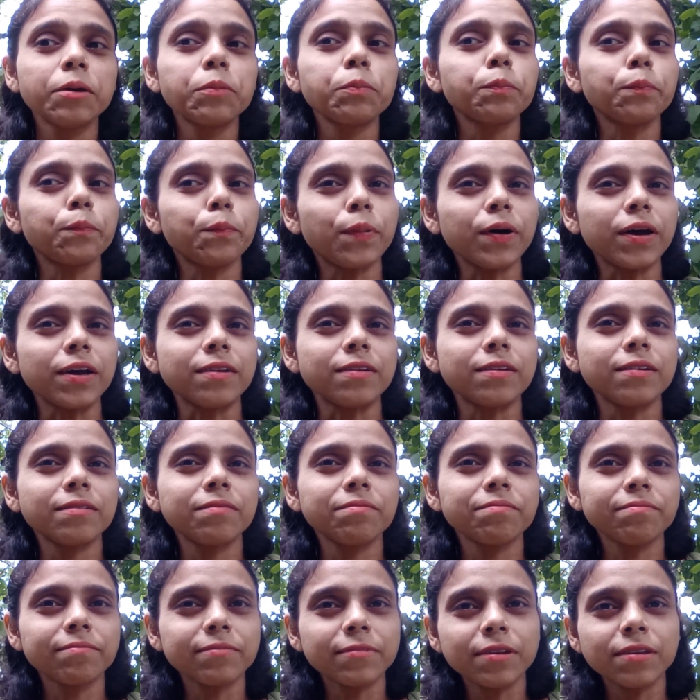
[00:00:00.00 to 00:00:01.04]
but
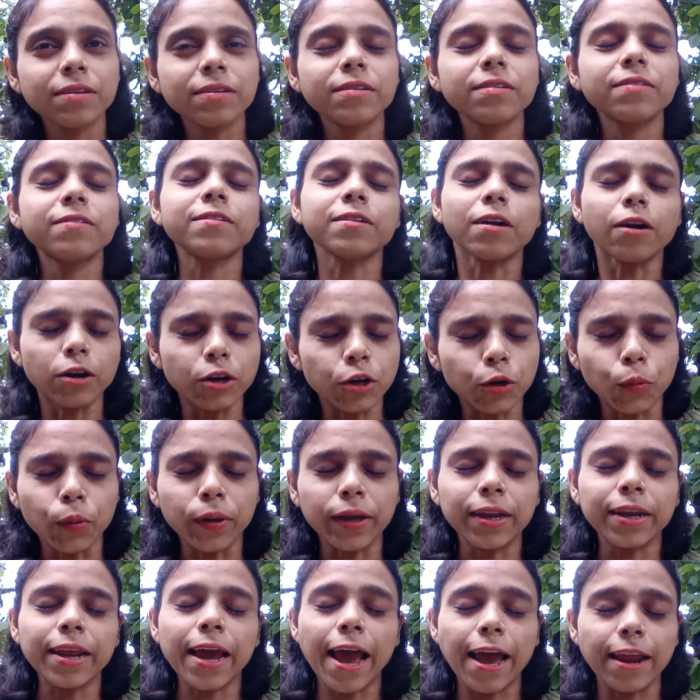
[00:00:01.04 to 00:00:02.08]
start doing
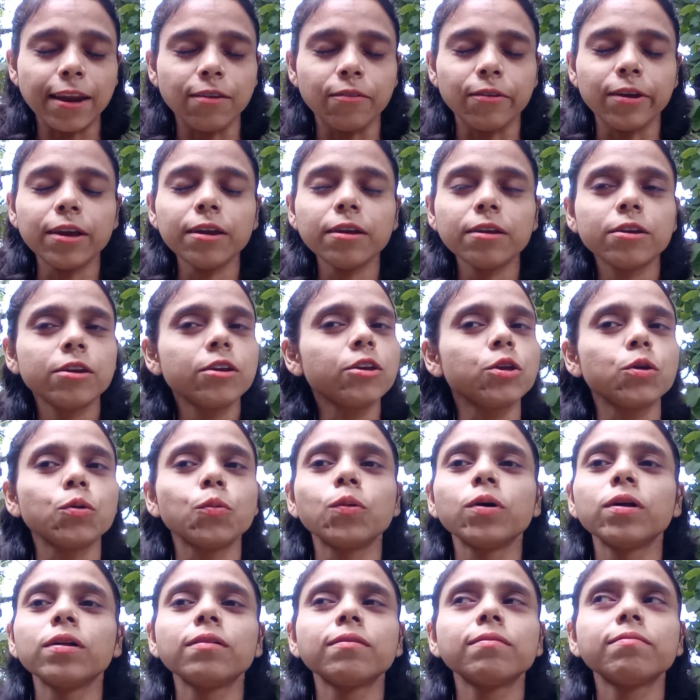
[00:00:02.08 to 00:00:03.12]
it anyway. You
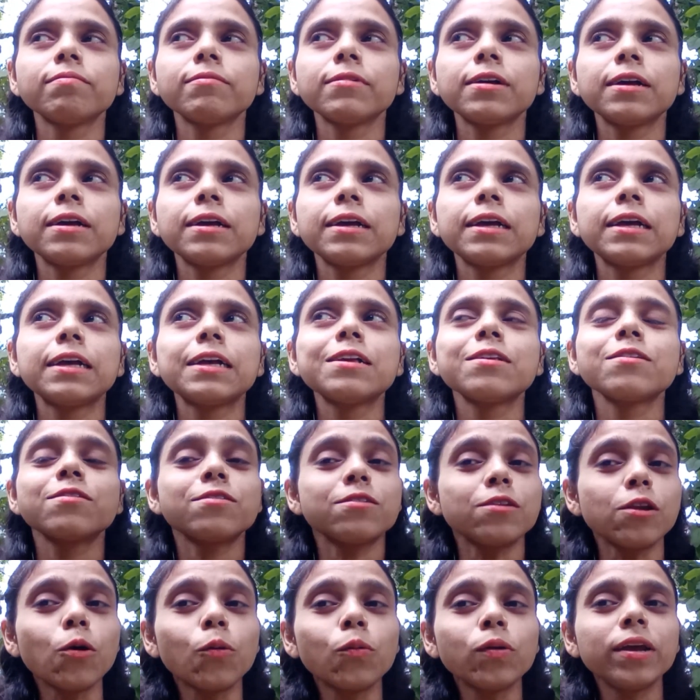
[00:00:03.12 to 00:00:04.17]
will
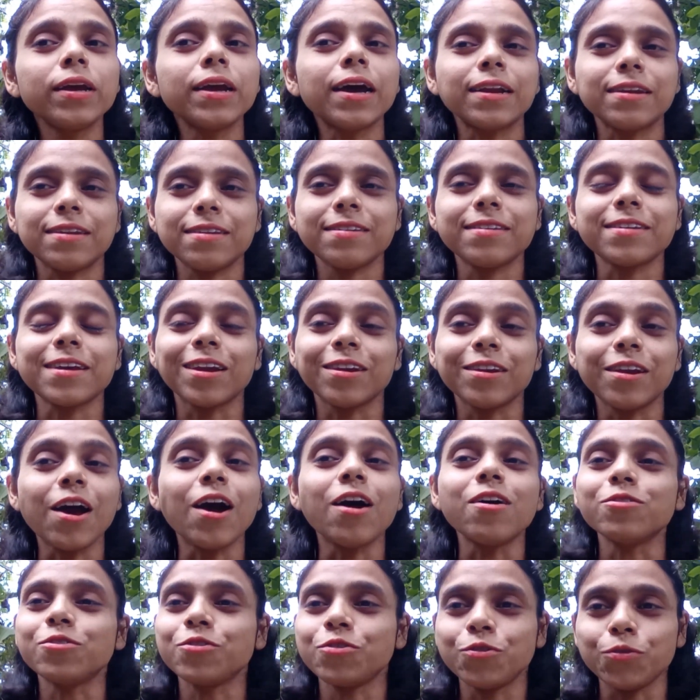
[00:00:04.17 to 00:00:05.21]
slowly understand
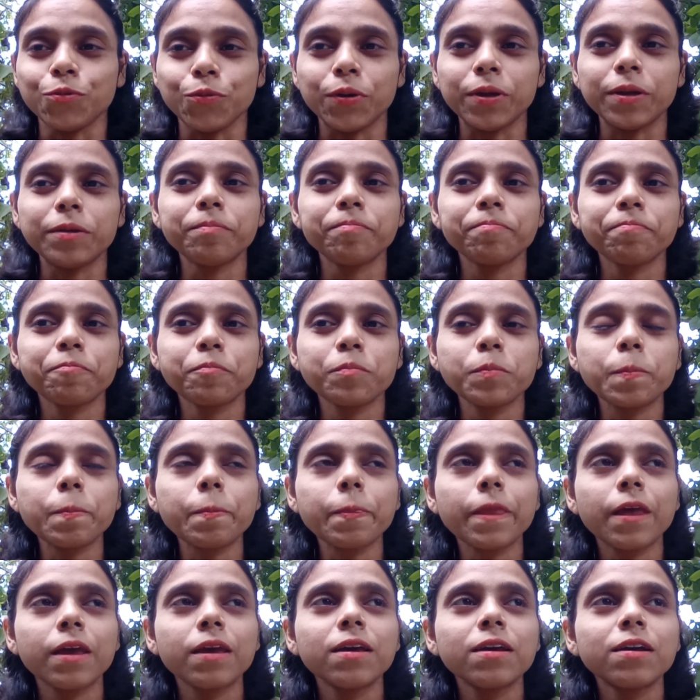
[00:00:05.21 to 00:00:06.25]
how to do it.
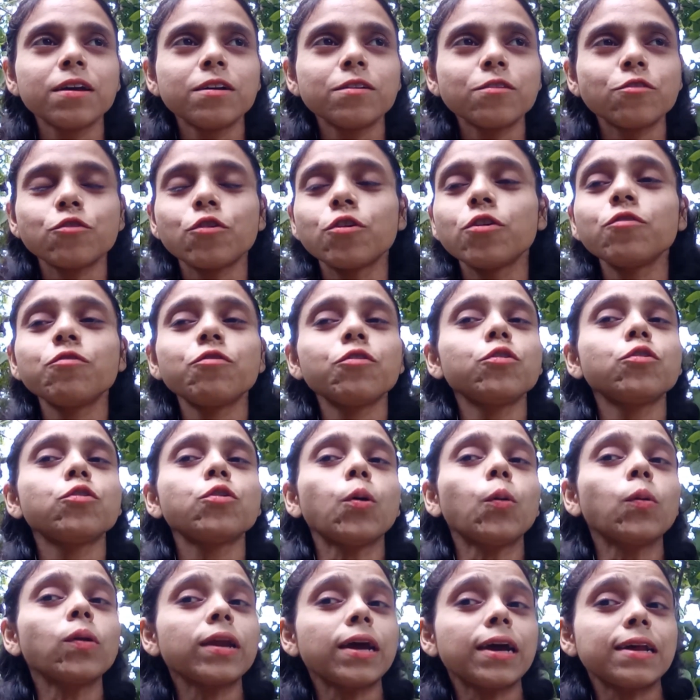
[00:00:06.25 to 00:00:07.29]
So if you
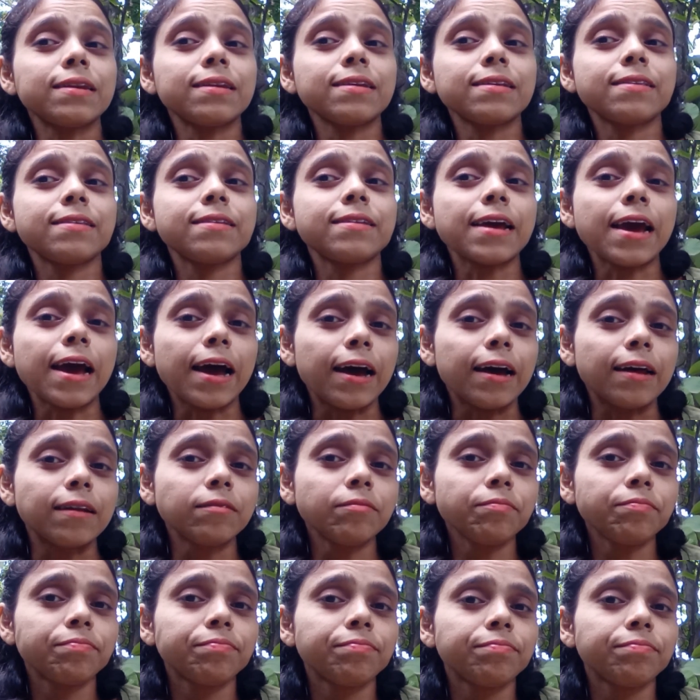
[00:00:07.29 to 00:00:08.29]
don't understand